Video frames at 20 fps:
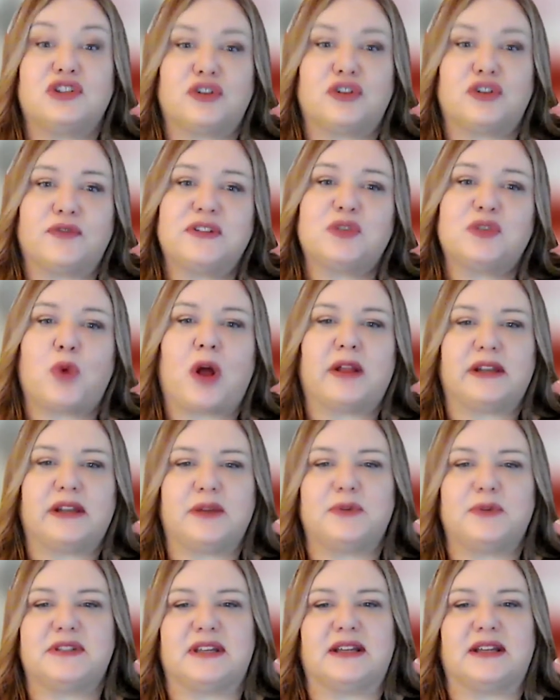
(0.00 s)
Service
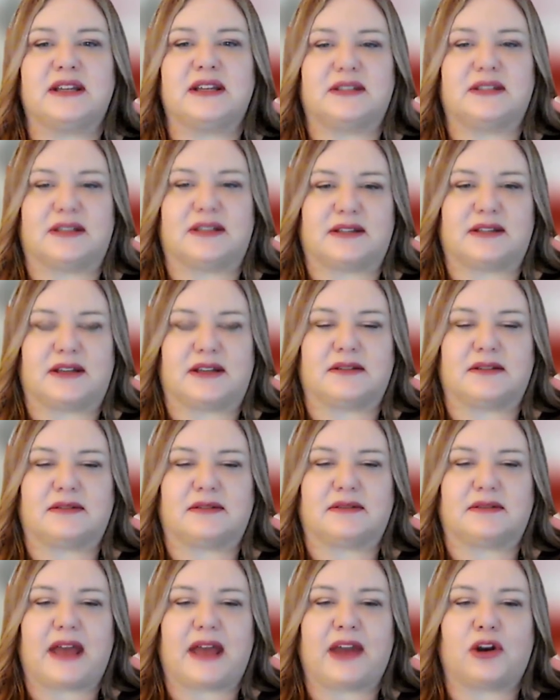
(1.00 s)
quality was inconsistent,
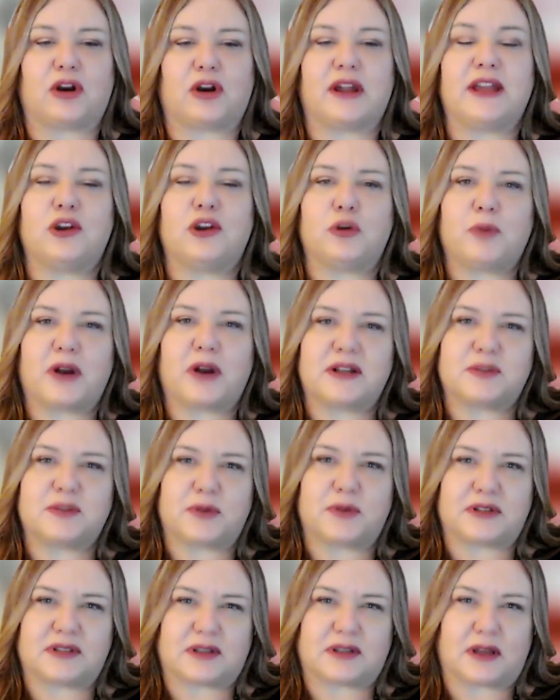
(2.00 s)
and our enterprise
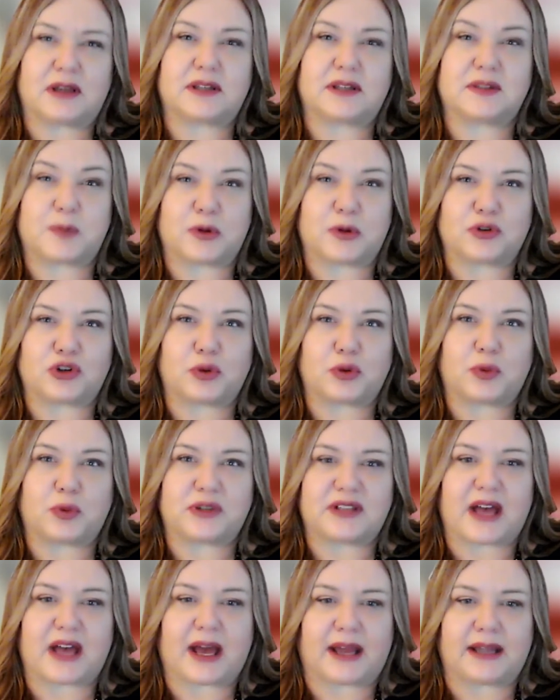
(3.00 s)
risk exposure
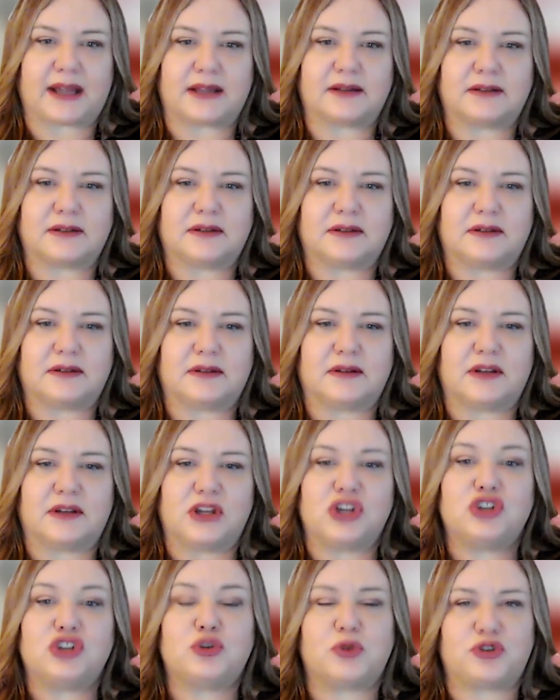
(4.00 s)
was high.
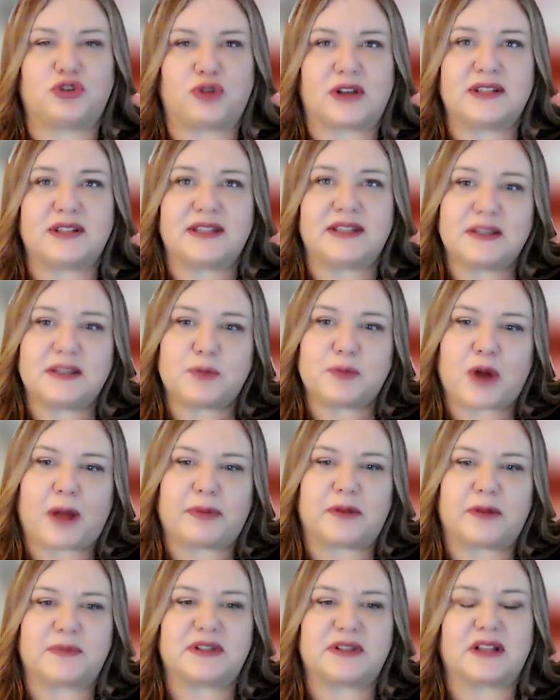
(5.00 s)
To address these
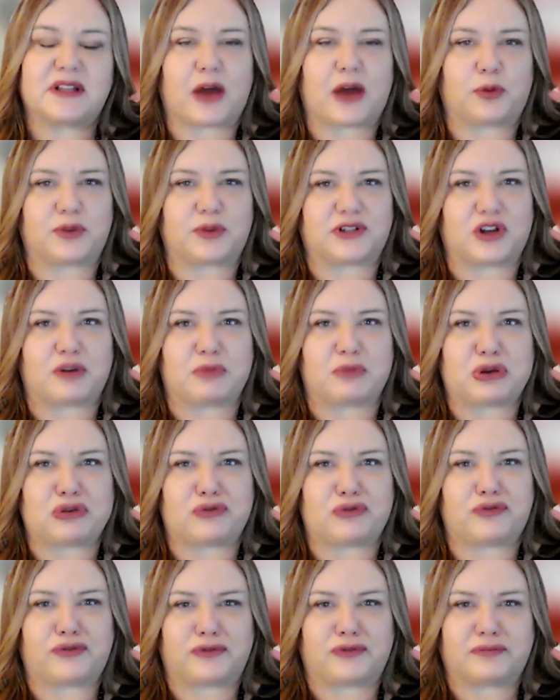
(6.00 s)
problems, cloud was our
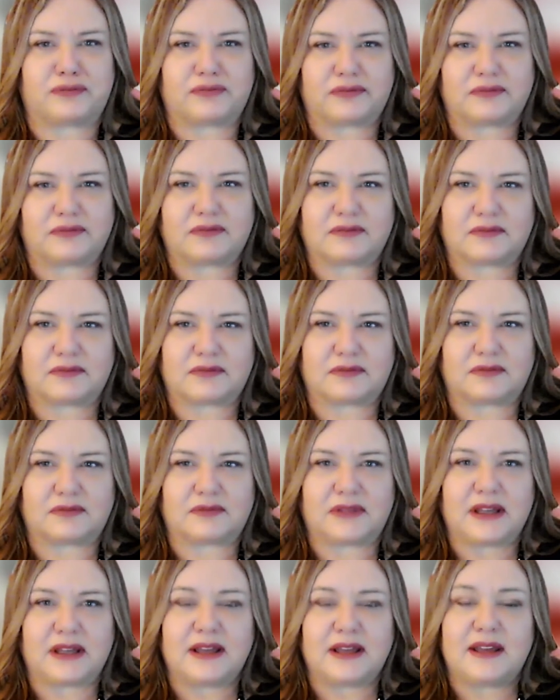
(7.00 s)
move.
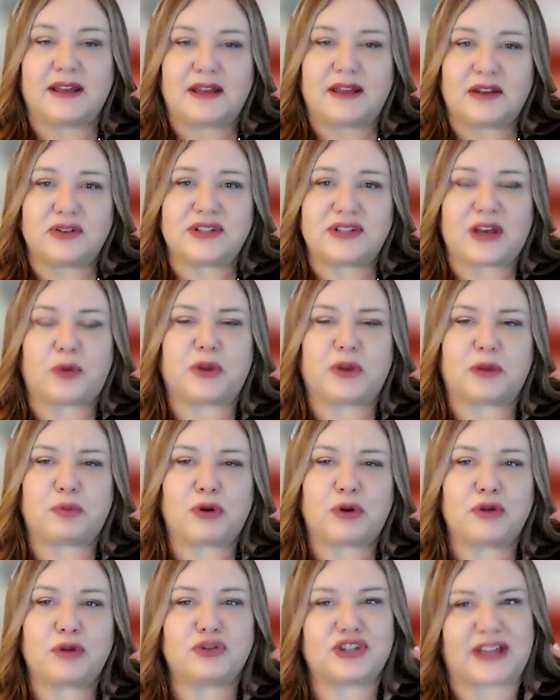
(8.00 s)
Here's how we
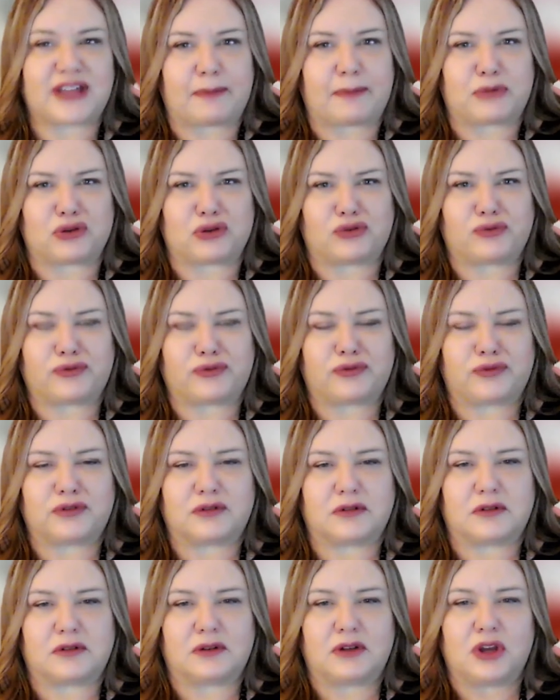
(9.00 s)
approached that move.
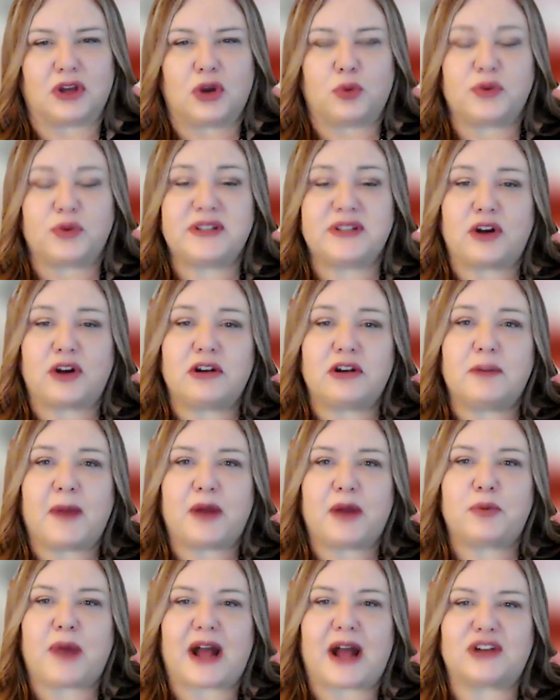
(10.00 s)
We started
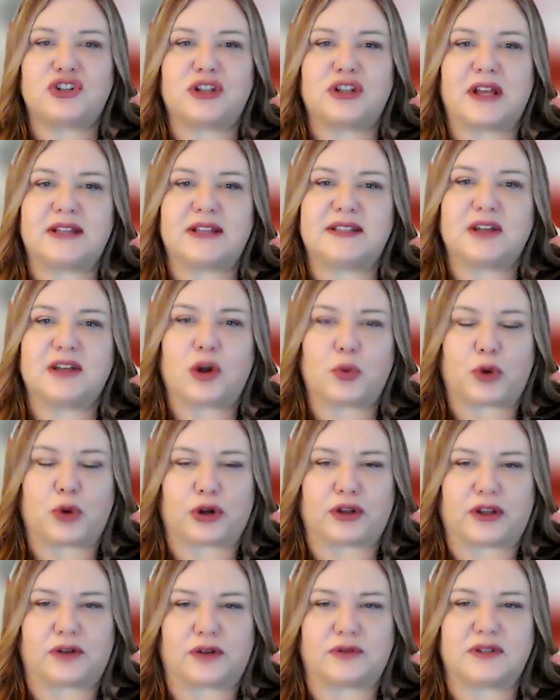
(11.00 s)
by rationalizing our
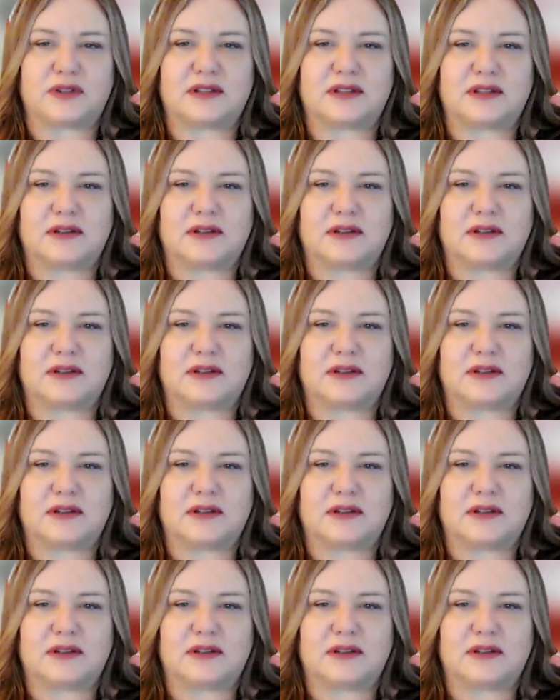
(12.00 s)
workloads,